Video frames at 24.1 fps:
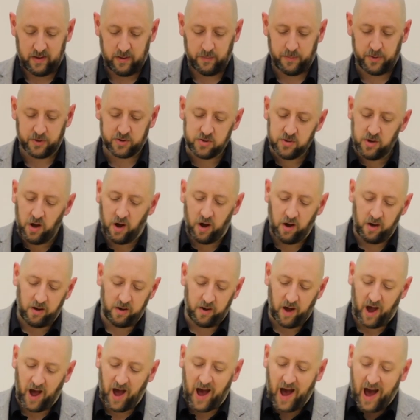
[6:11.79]
but now
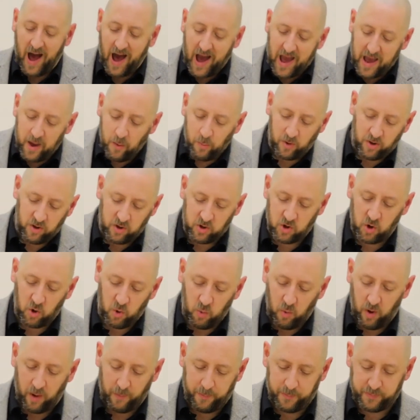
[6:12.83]
I will
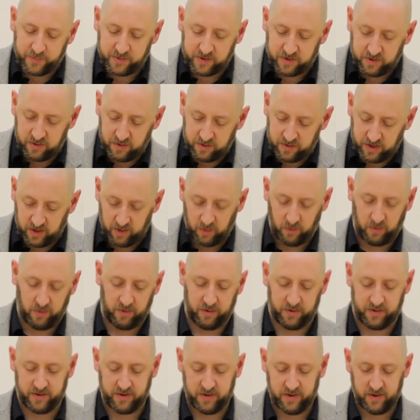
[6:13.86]
go up to the
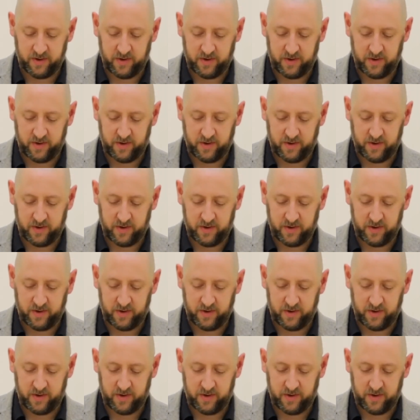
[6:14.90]
Lord.